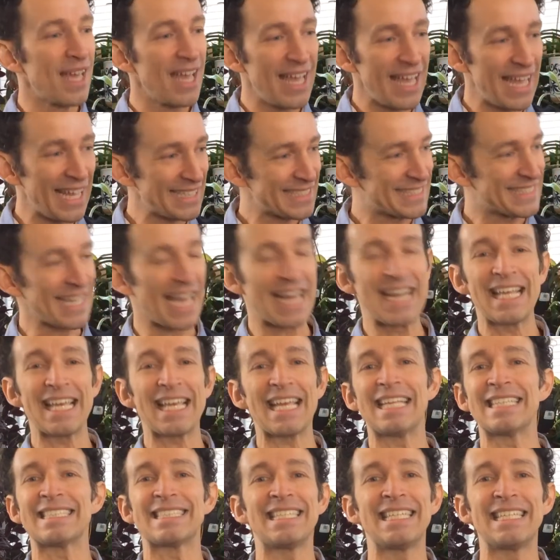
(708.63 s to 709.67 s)
inciting
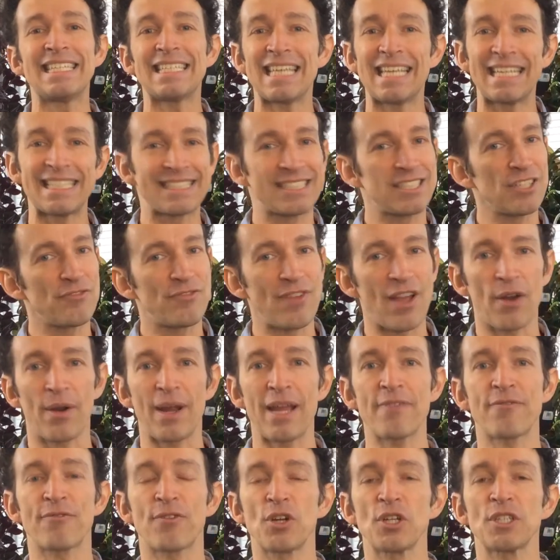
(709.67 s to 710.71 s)
incident is the
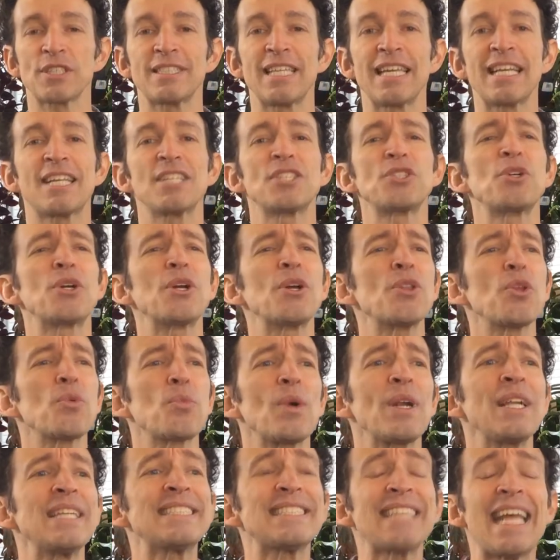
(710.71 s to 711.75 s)
very first thing, because you hear the
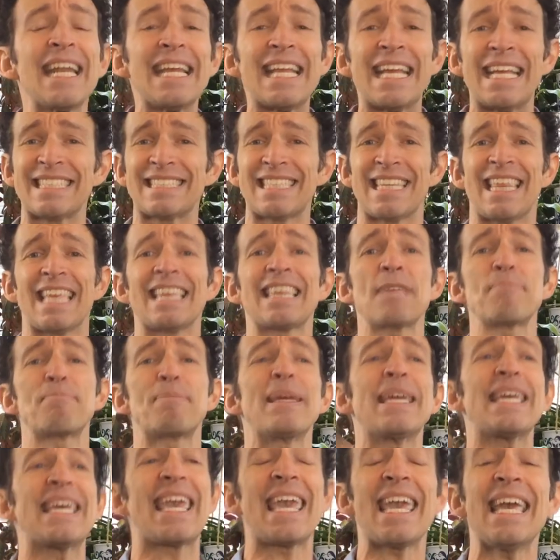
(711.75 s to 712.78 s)
word inciting, it's the thing that
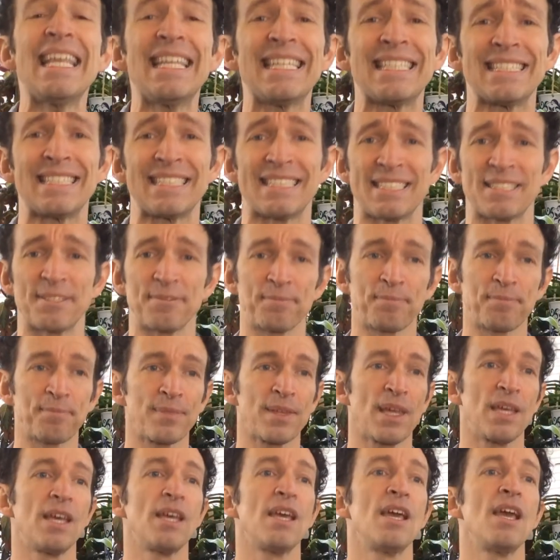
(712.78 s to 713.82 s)
begins.
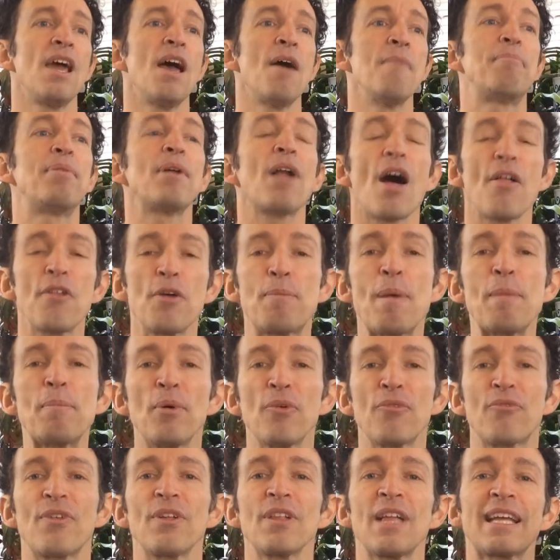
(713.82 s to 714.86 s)
But other
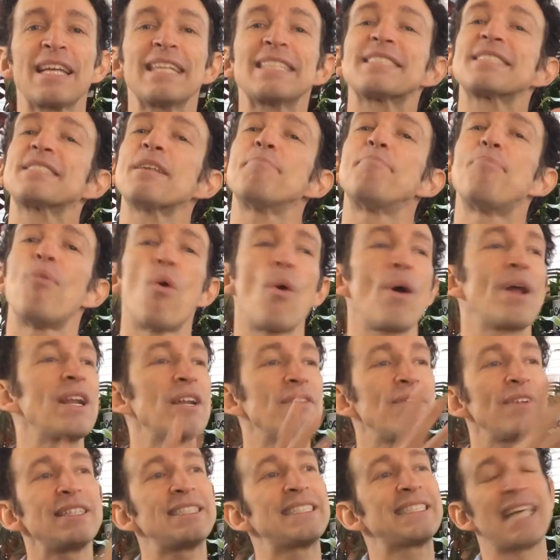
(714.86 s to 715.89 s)
people feel like it's the point
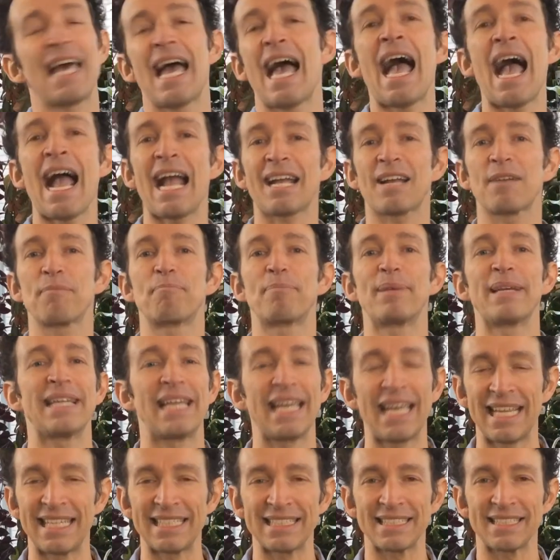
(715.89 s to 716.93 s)
of attack
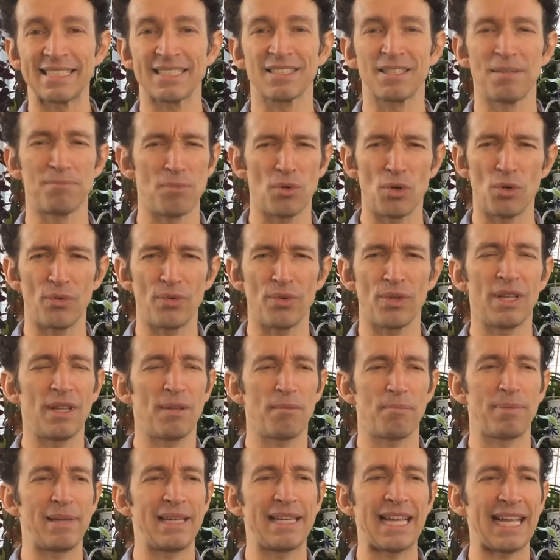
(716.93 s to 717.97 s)
begins the
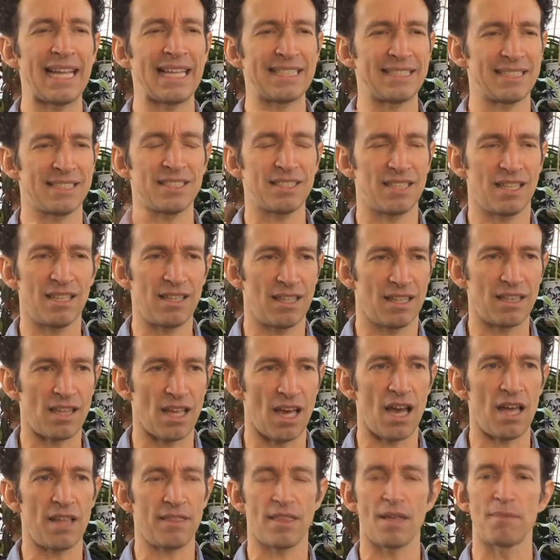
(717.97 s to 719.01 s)

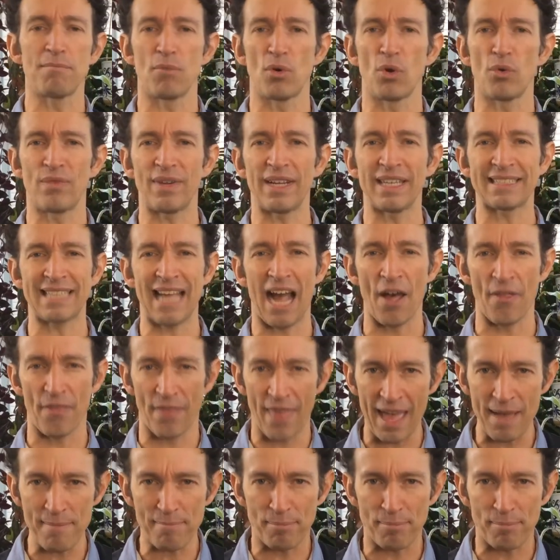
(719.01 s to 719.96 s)
movie is how they